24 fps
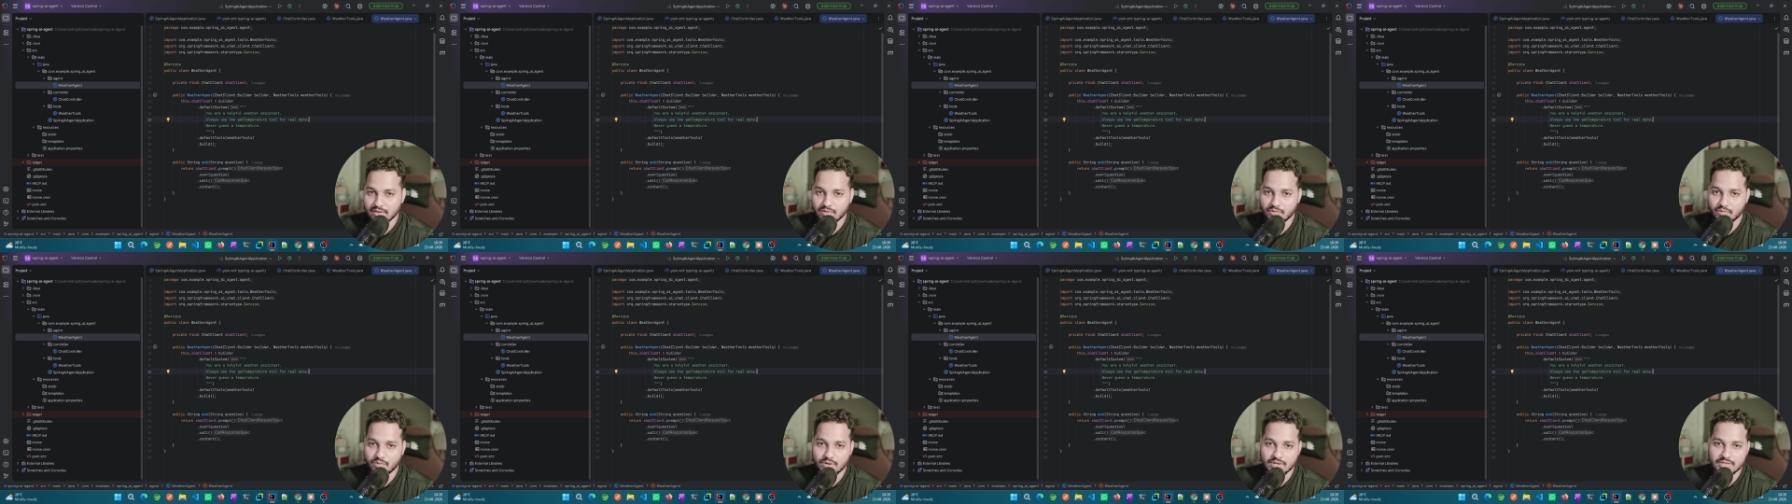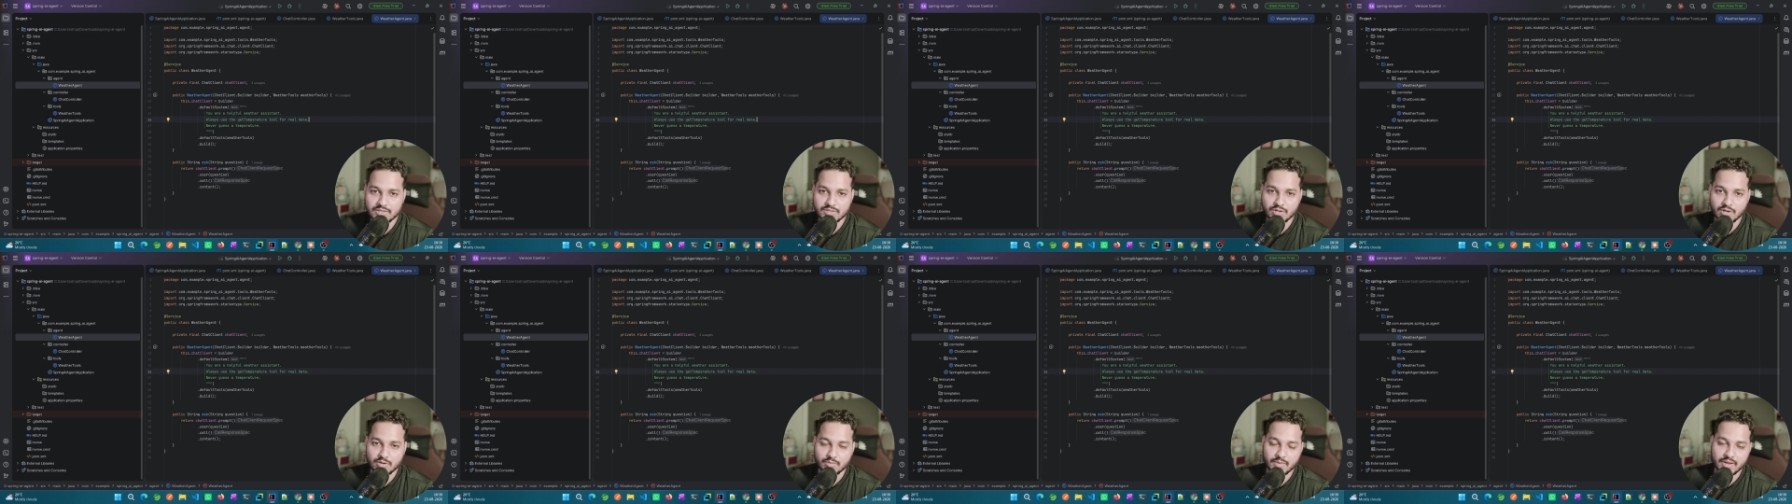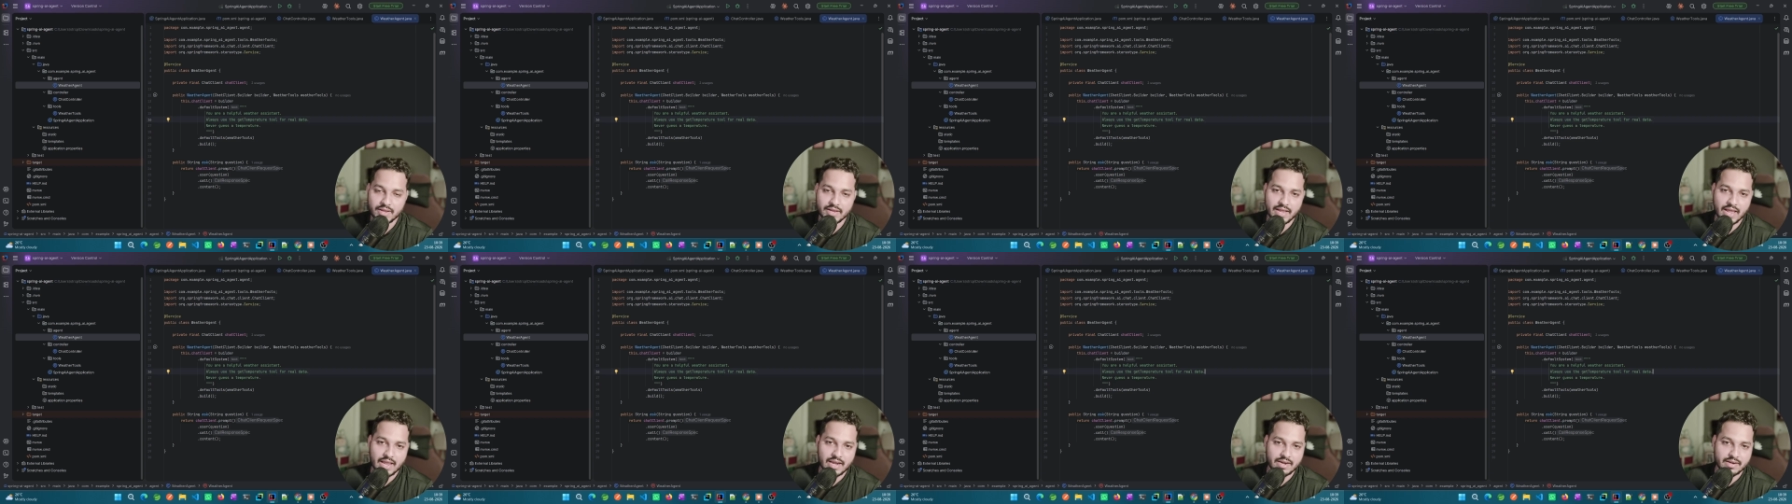what's on
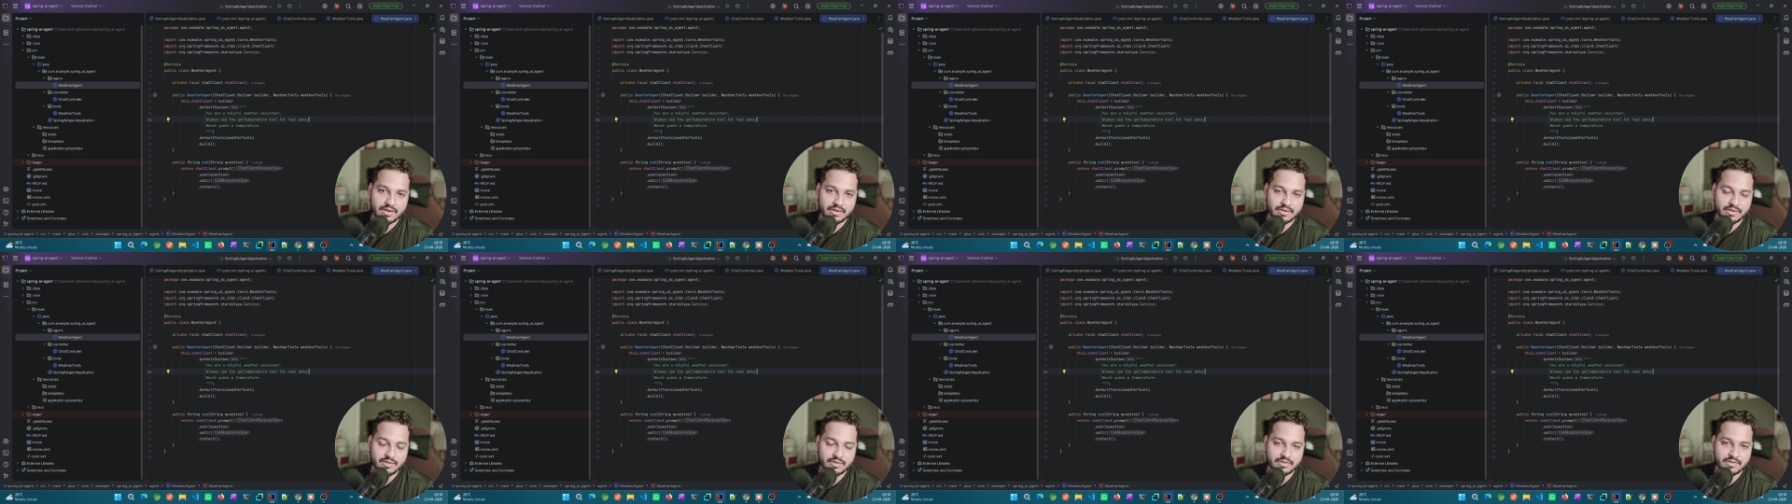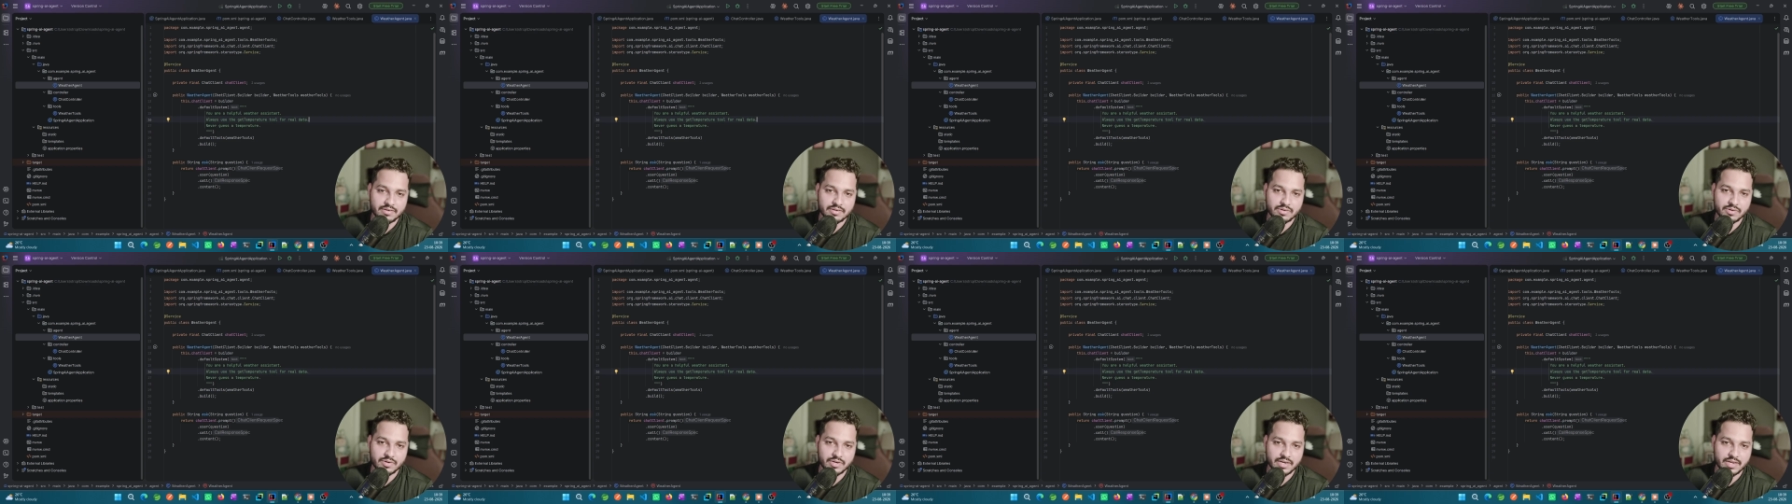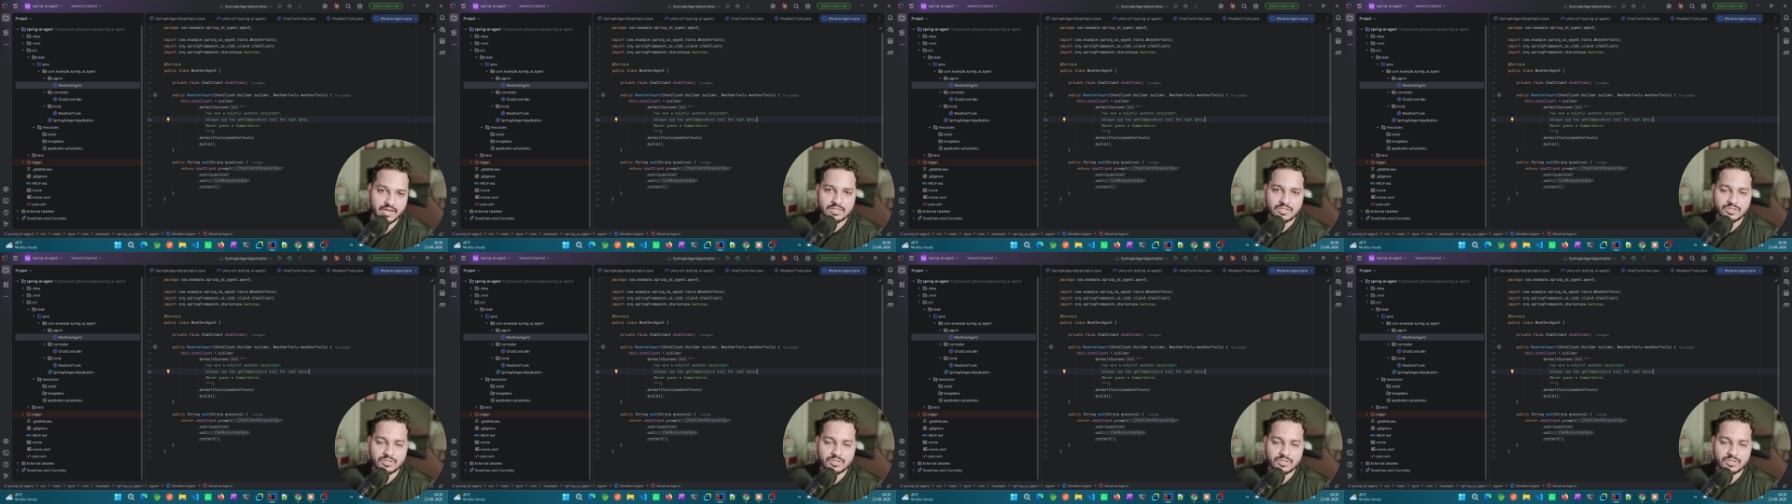my calendar today.